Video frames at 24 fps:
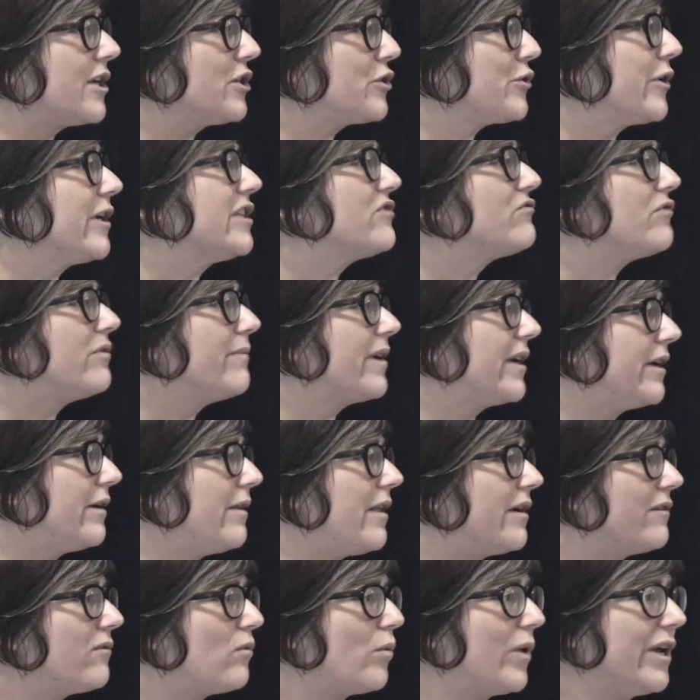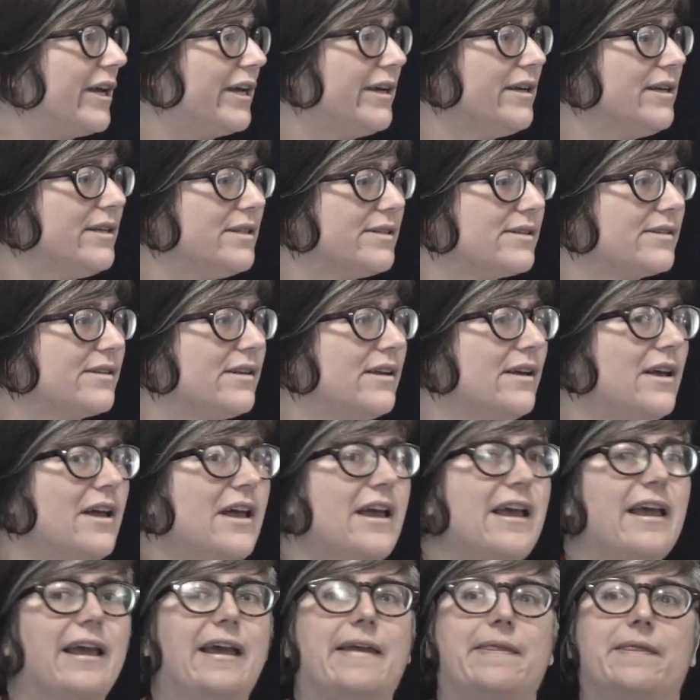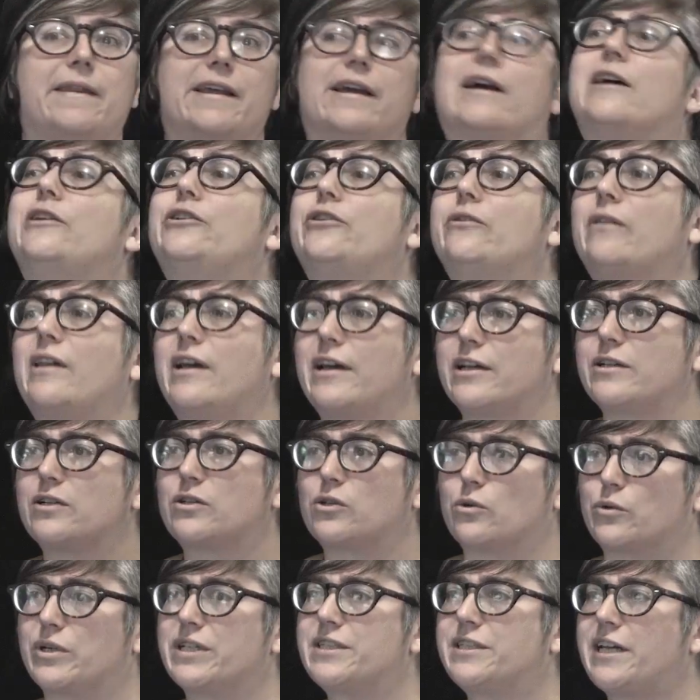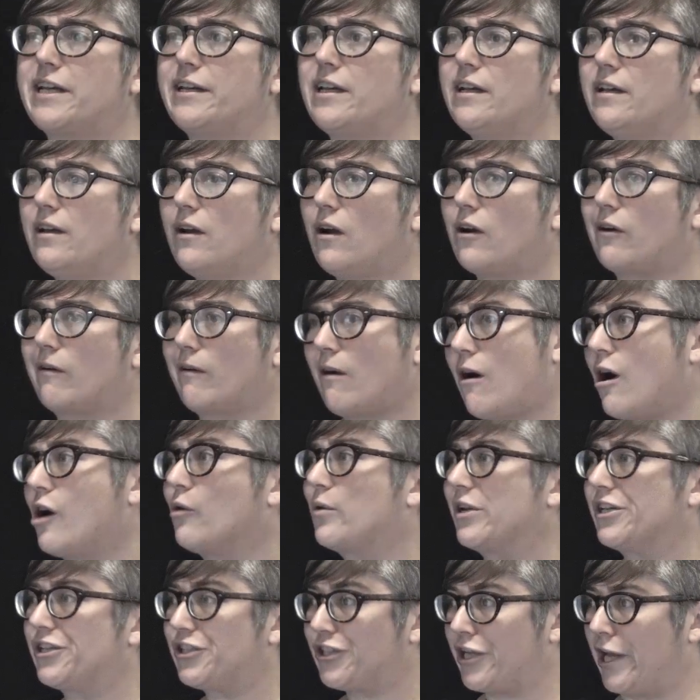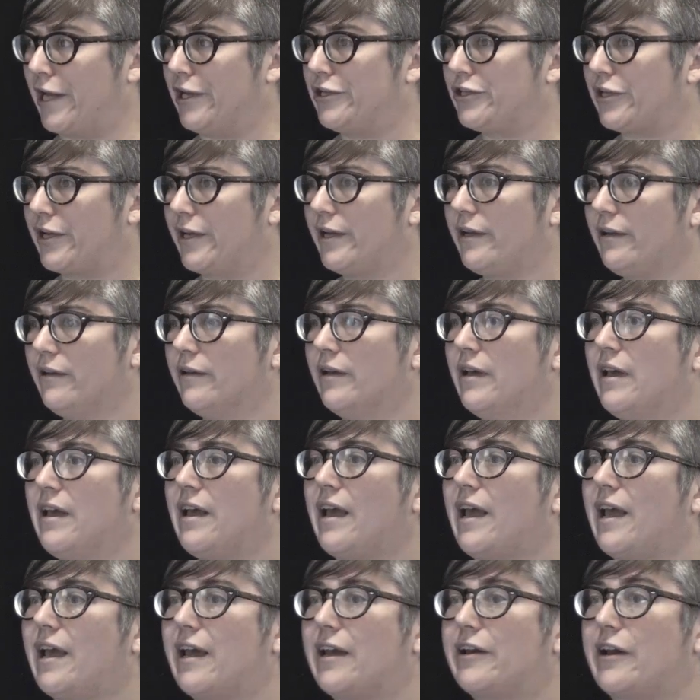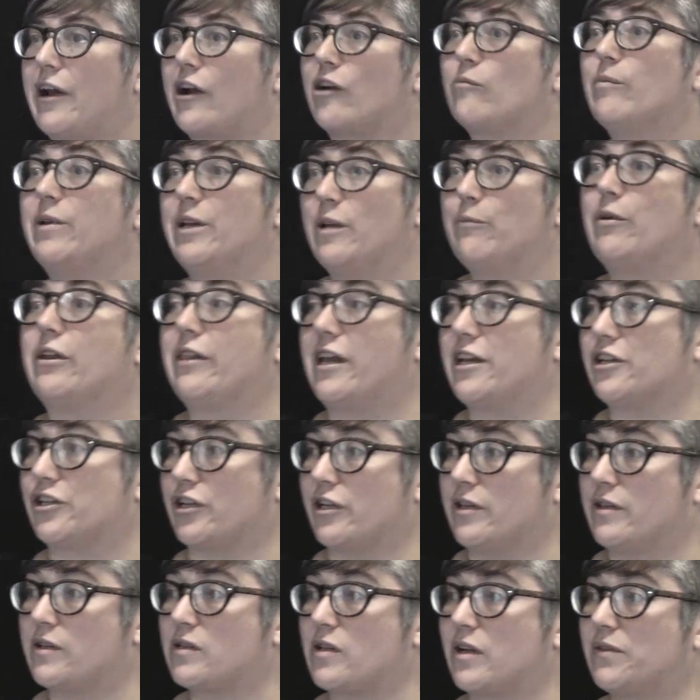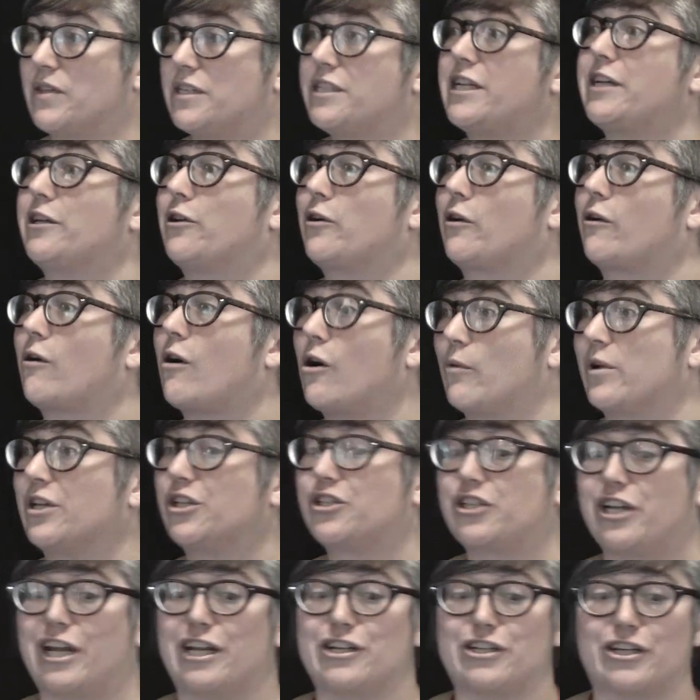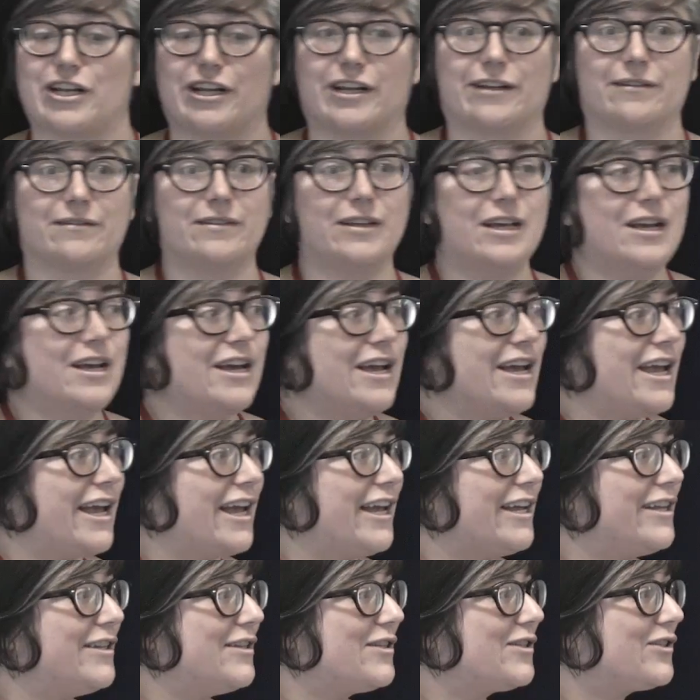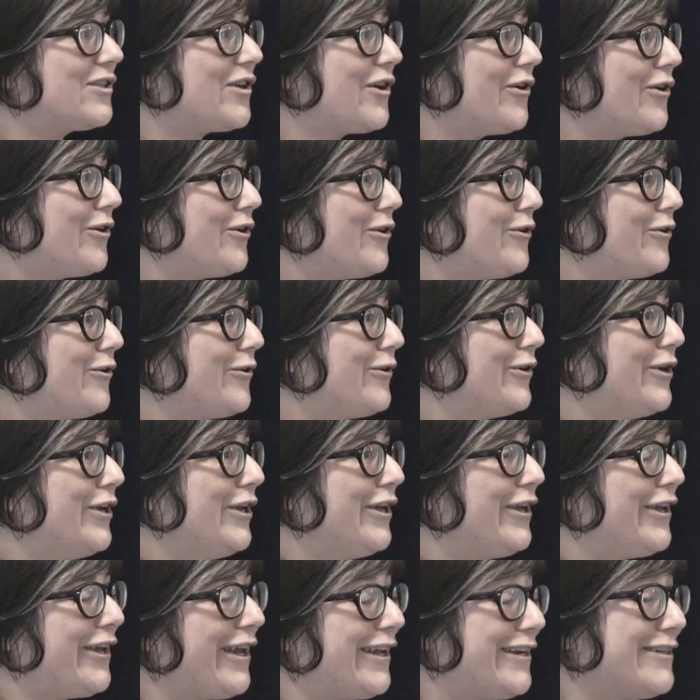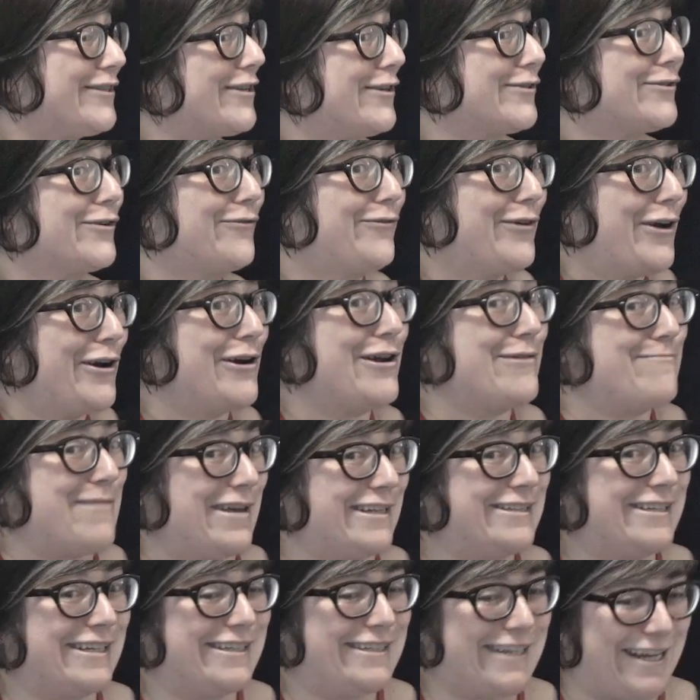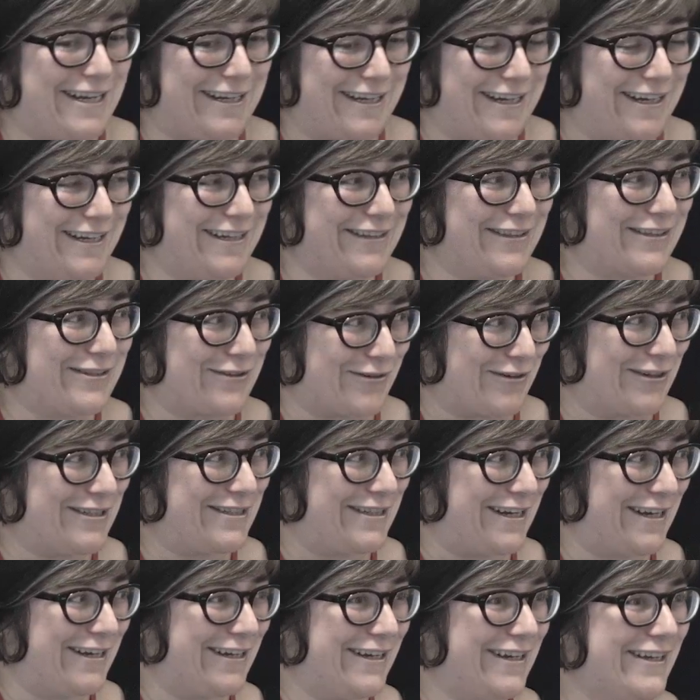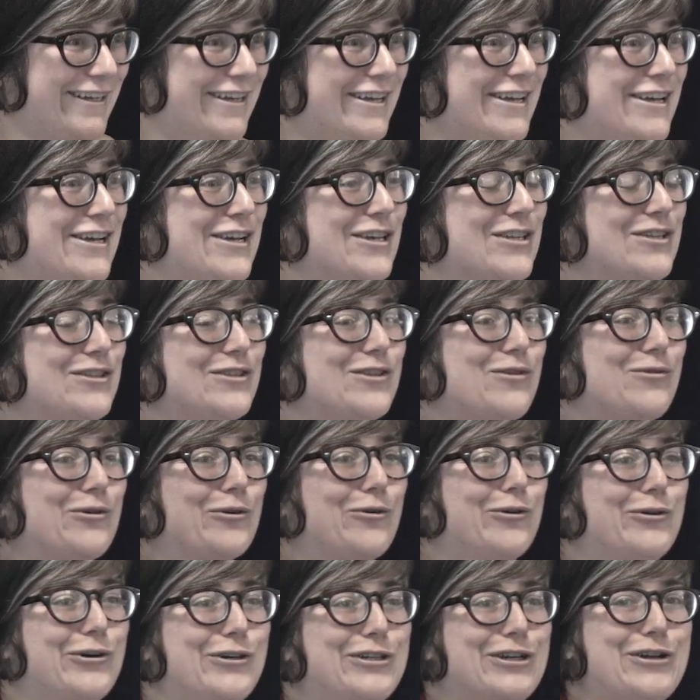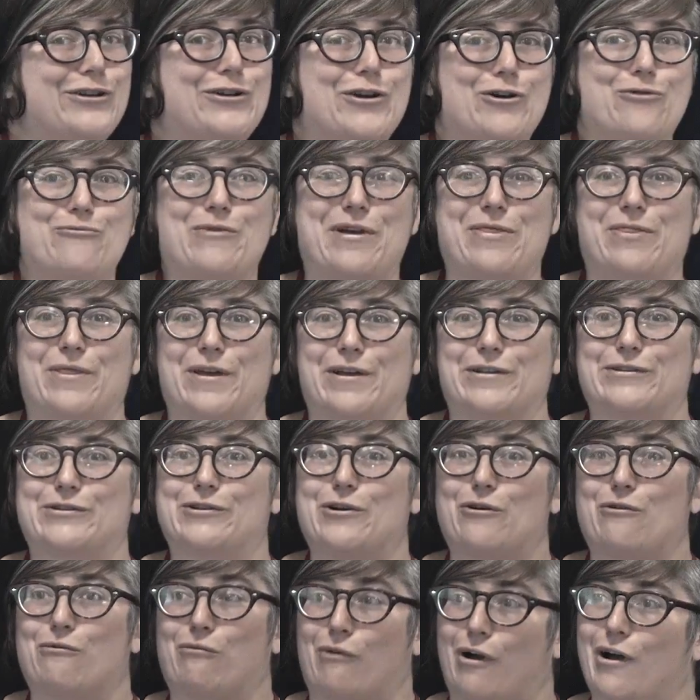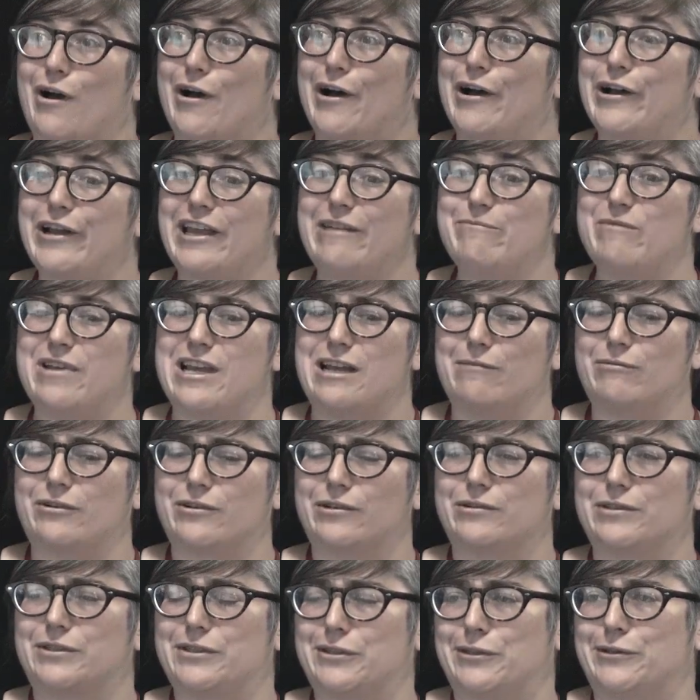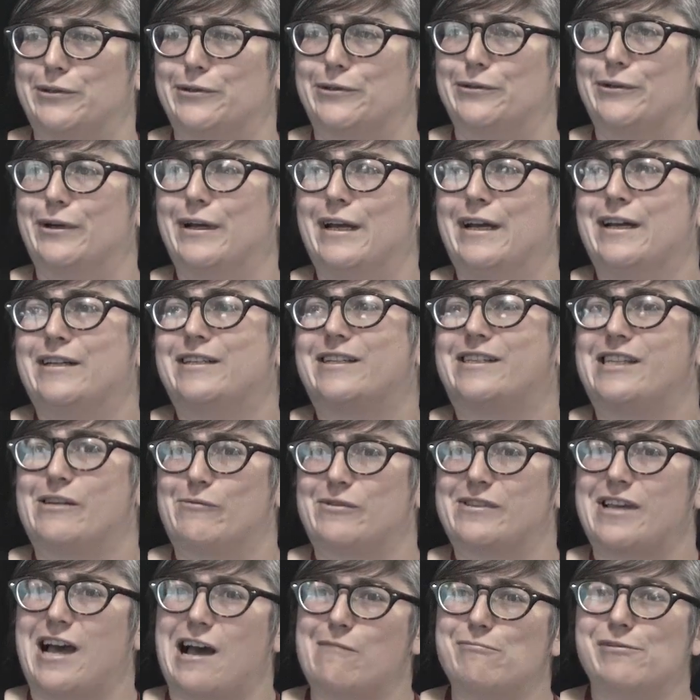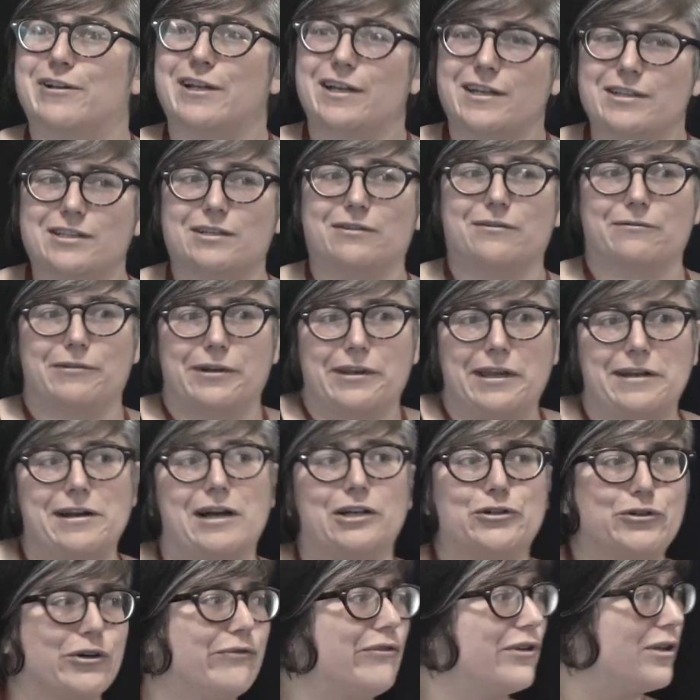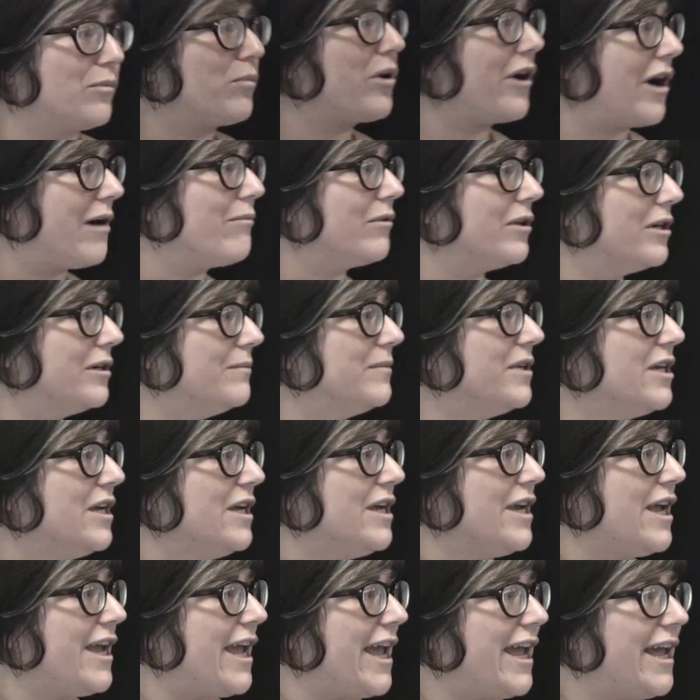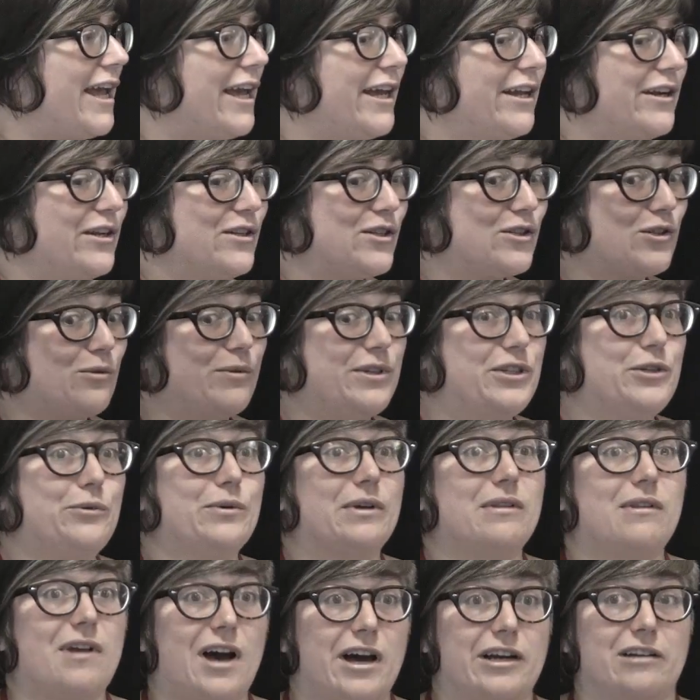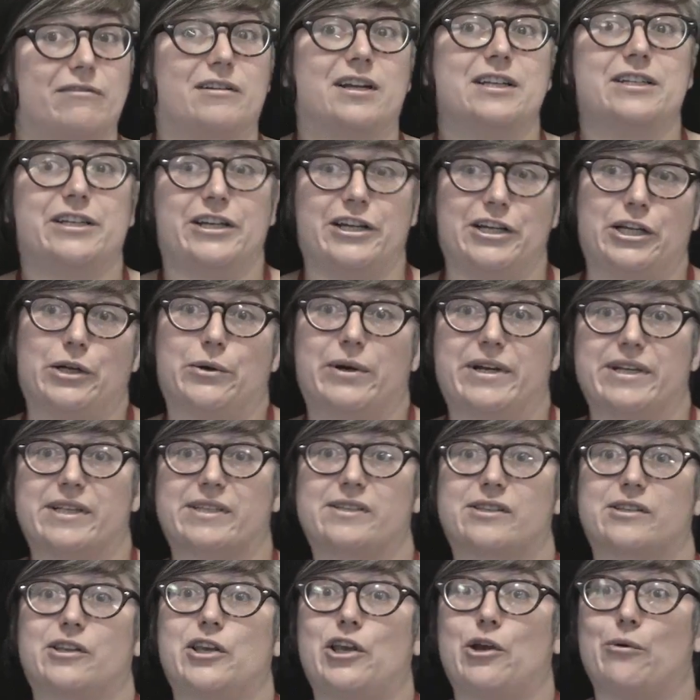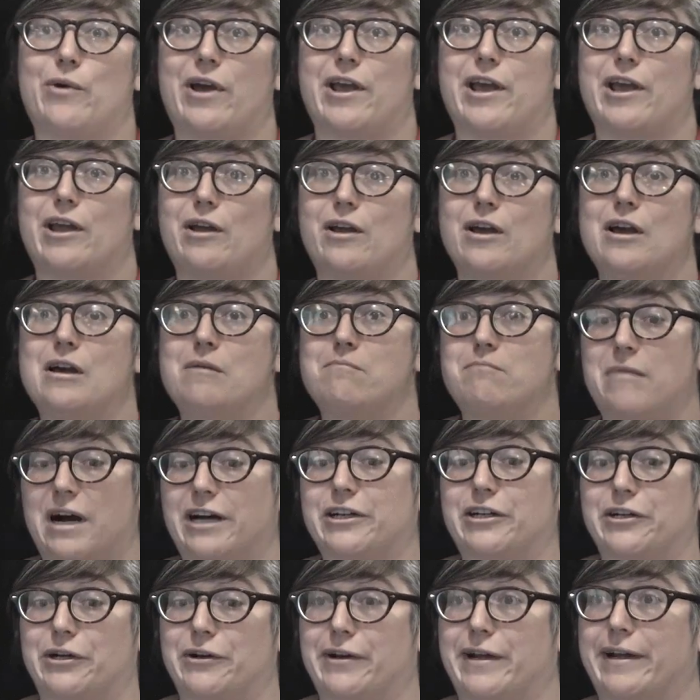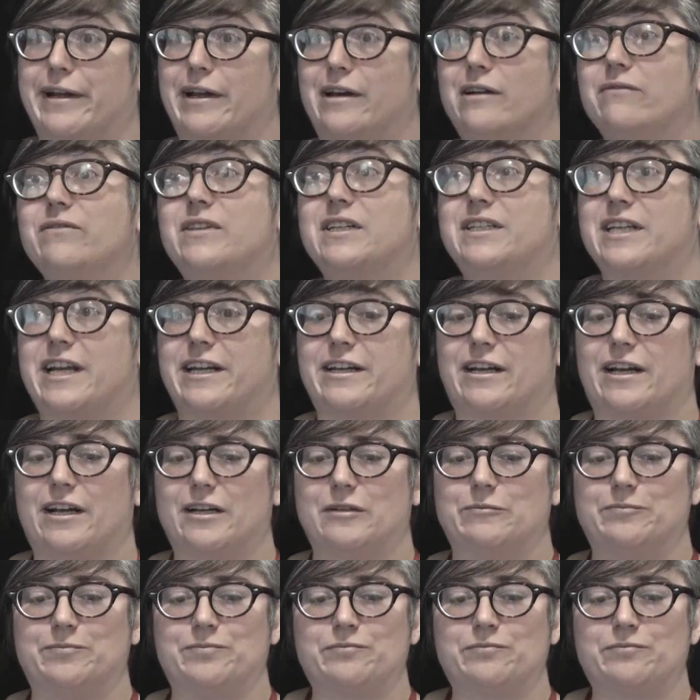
and transforming in a lot of ways. And the underlying source data are always changing, and our manipulations on the data are always changing. And so and it's also very messy data, the source data. So in order to know when things go wrong and be able to, to see what's happening, it's a really non-trivial problem. And so we do a lot of continuous QA monitoring of the data.